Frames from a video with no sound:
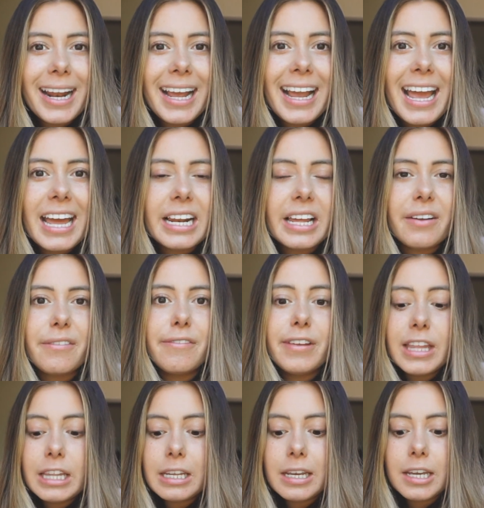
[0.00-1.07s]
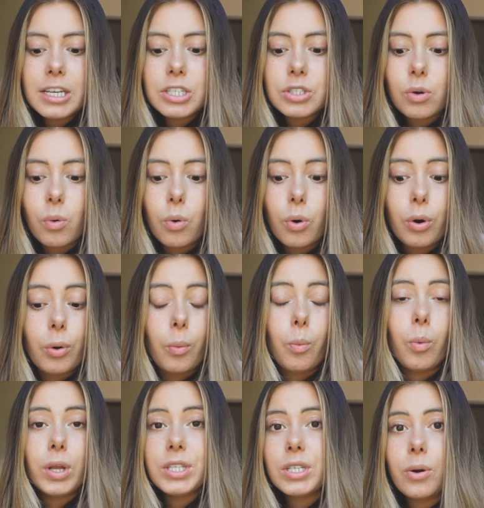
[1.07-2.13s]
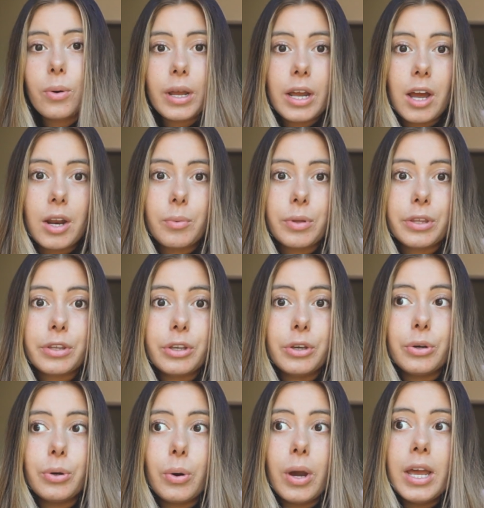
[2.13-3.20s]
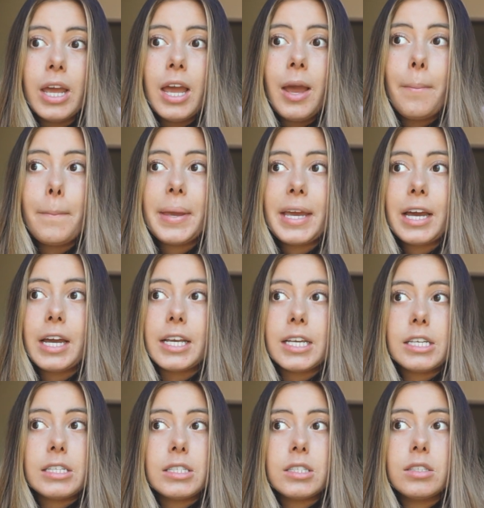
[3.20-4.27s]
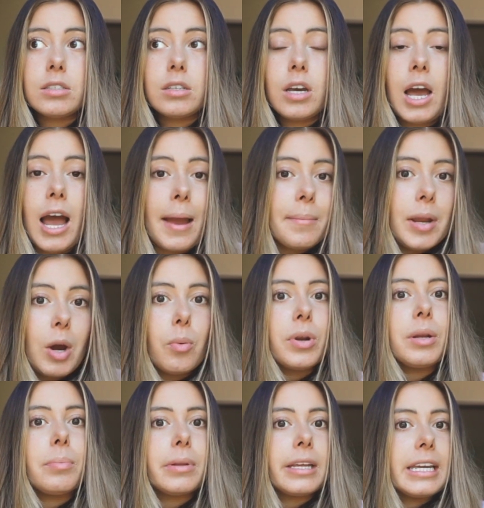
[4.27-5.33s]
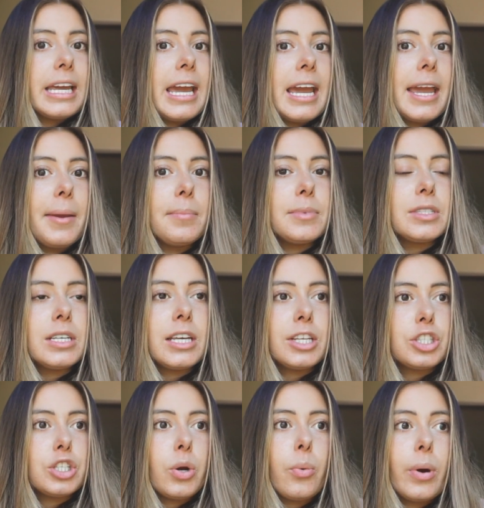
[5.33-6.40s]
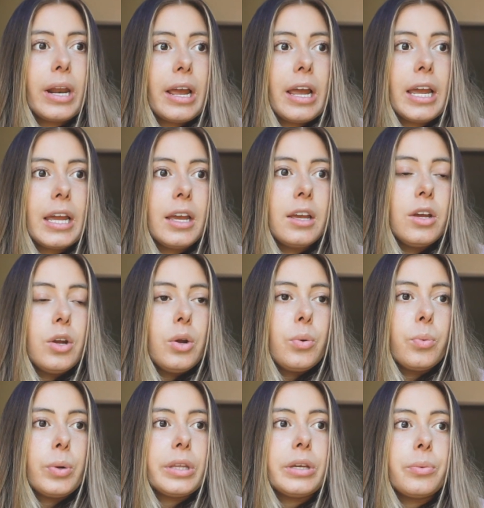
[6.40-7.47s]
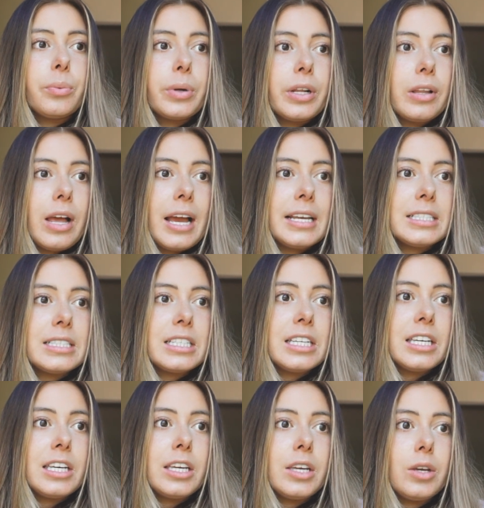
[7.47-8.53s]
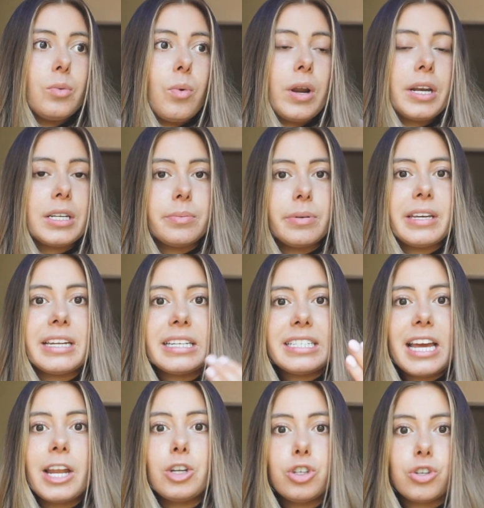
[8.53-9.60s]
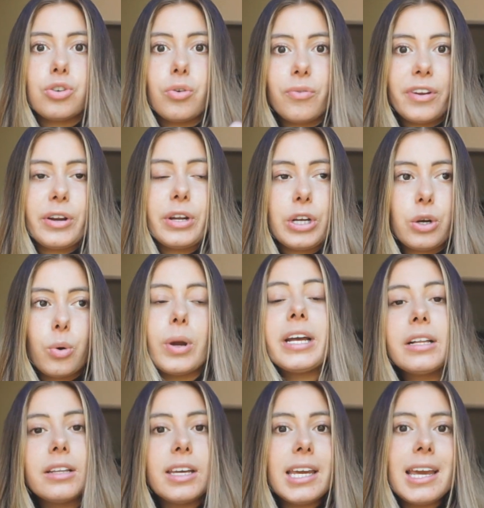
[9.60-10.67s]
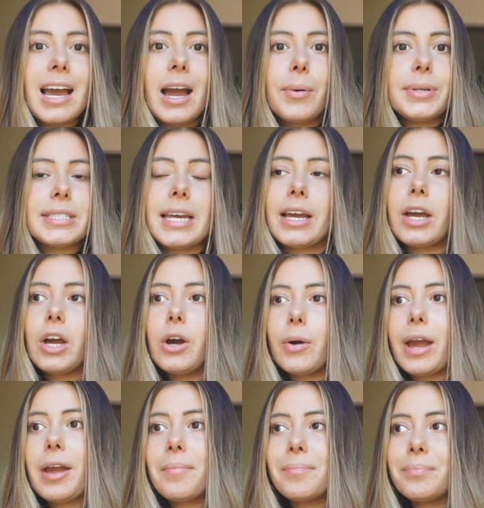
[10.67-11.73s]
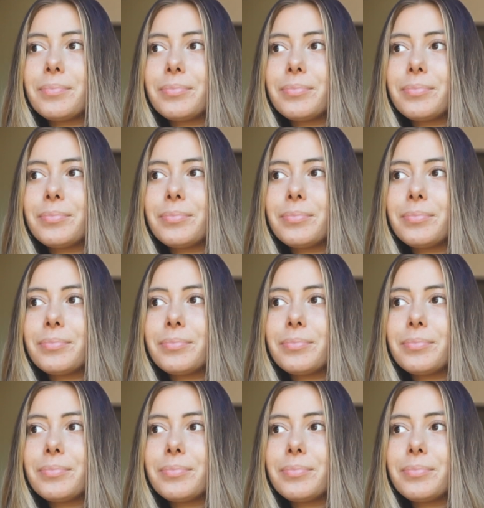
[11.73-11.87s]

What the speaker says: any feelings, or what's going on with you? Because I'm not one to play games. And so when I really realized he wanted to be intentional very quickly, I was like, okay,